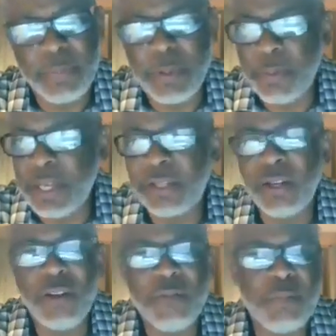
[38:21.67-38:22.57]
people that
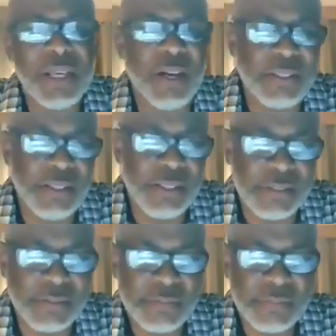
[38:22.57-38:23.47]
love beyond
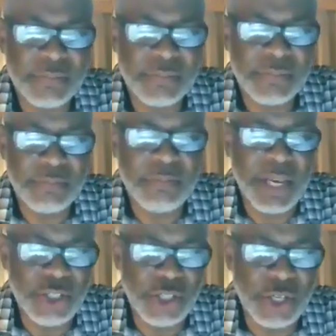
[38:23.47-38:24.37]

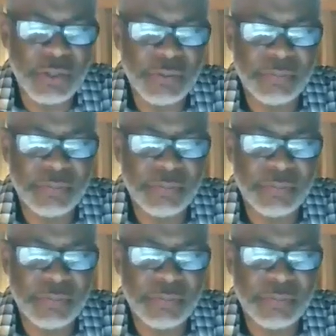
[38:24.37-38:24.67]
measure.